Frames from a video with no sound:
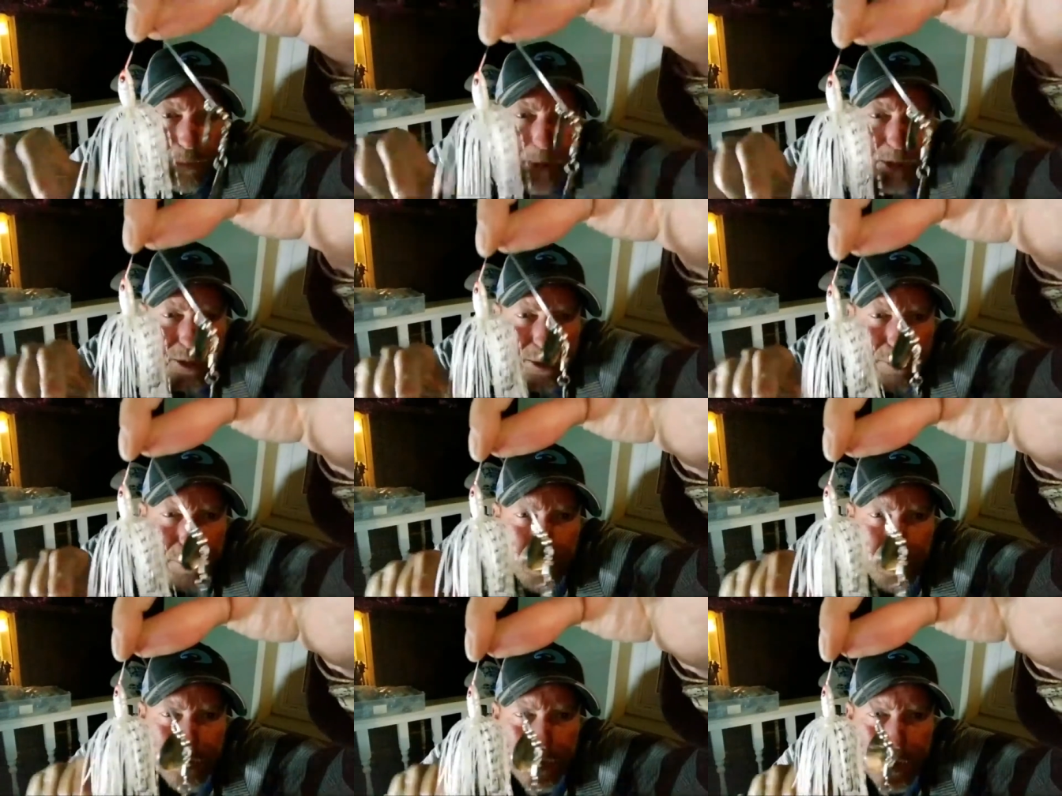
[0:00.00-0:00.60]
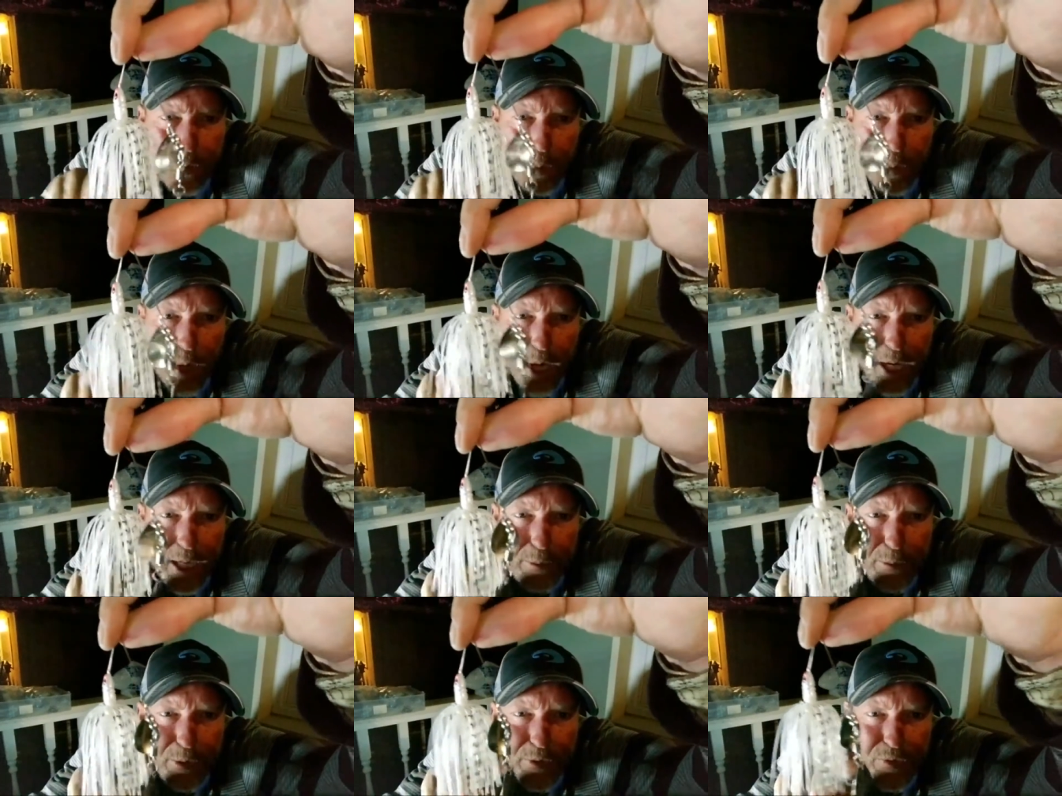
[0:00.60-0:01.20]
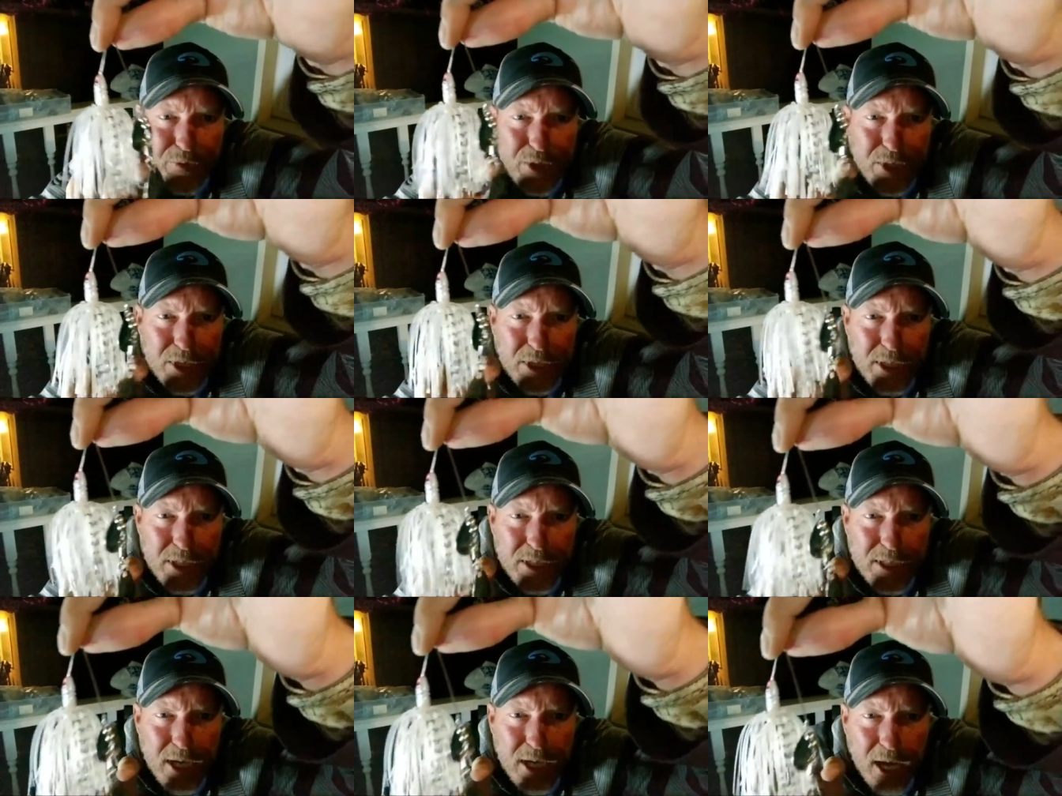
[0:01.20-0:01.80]
basically mostly white, but if you see on
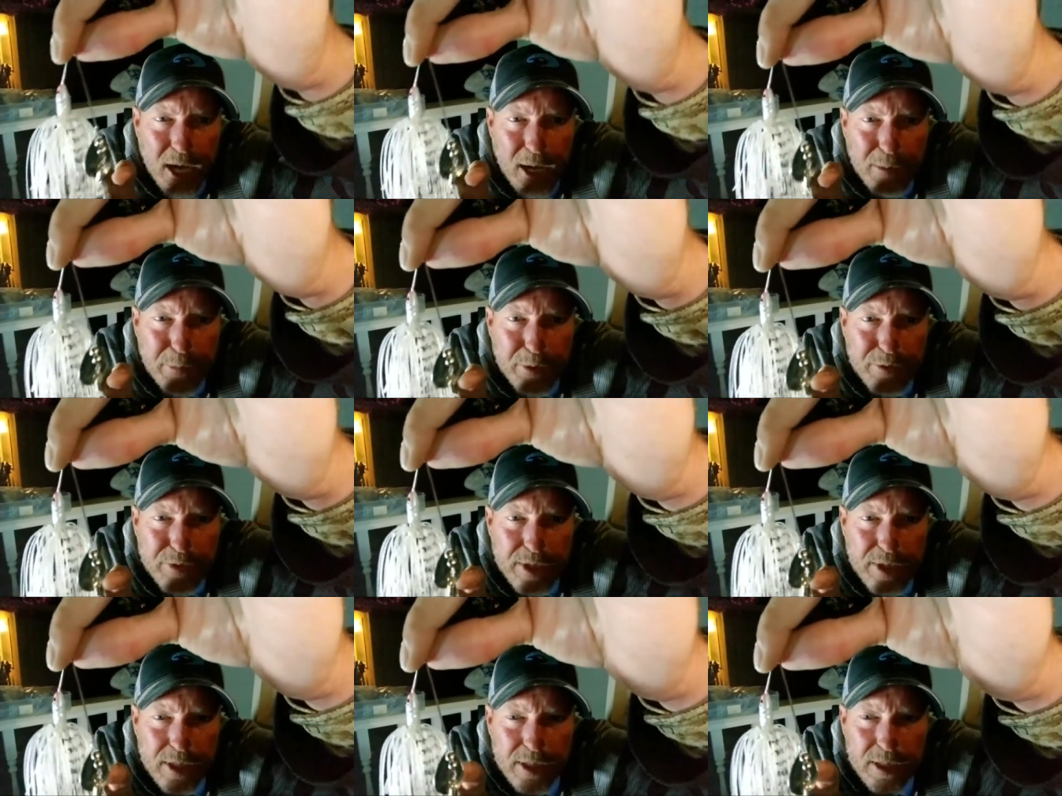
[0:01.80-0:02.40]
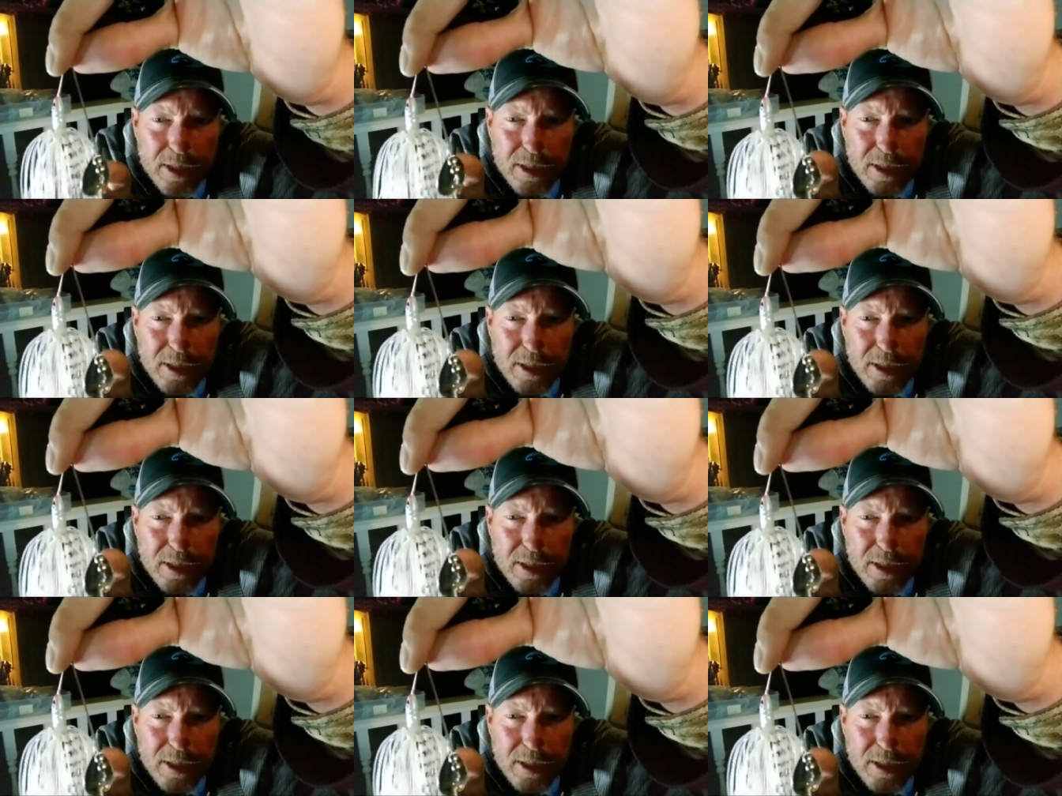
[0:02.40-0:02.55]
the top of it,